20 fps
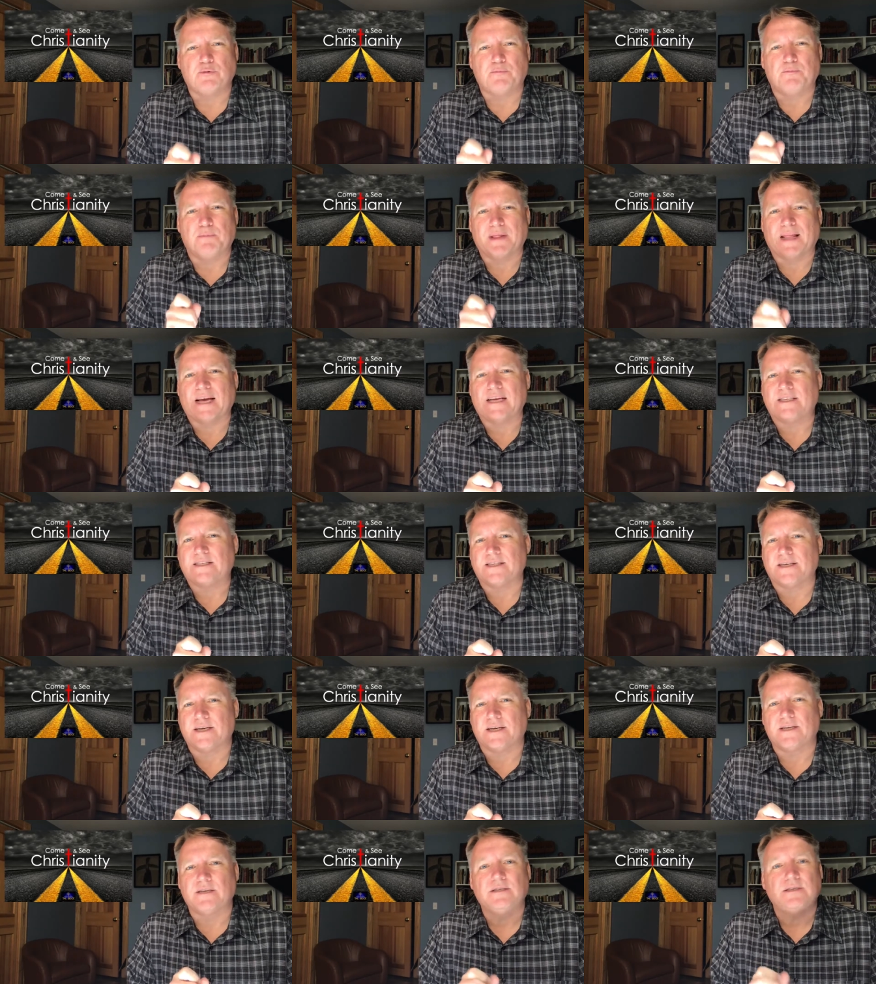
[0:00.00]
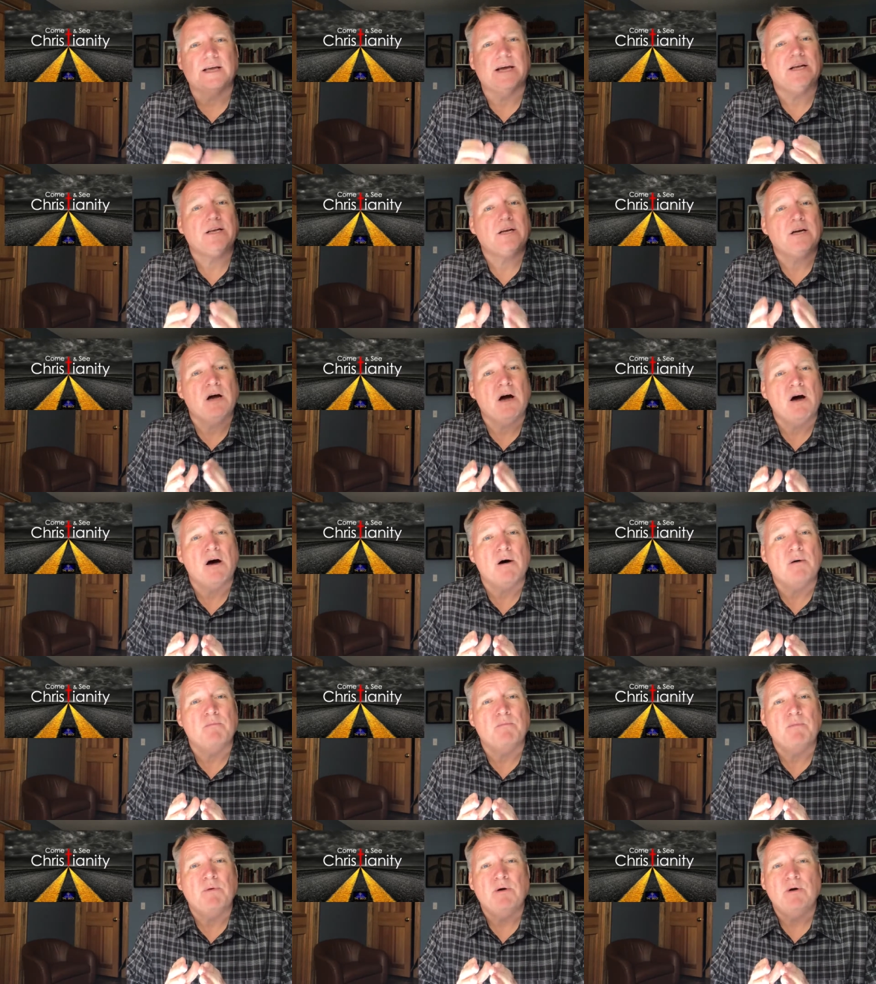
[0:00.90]
blessings that
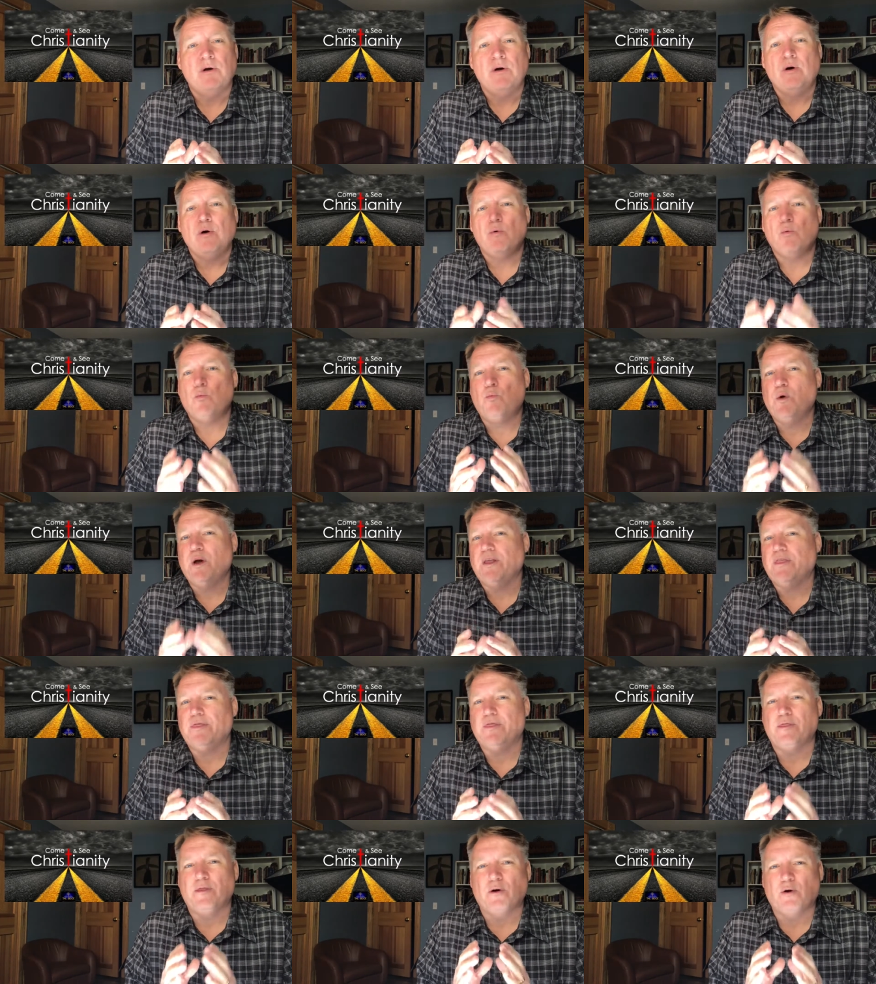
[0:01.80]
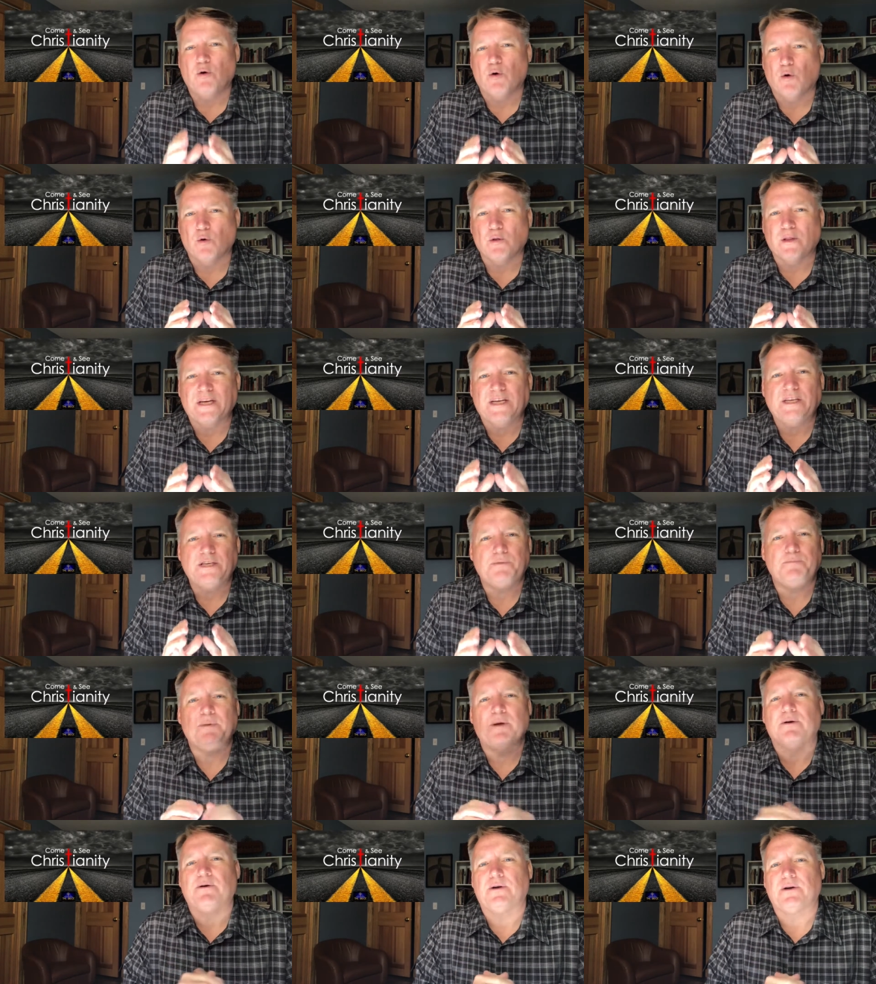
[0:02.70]
come with the Holy
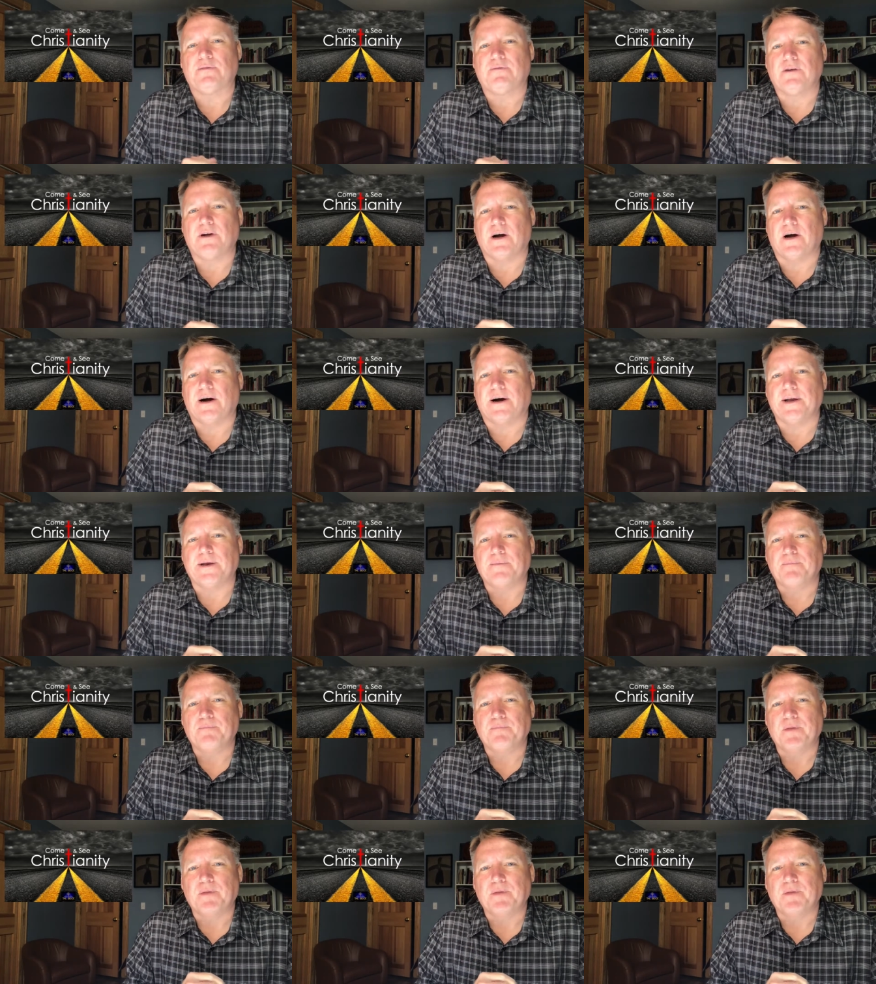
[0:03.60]
Spirit of God.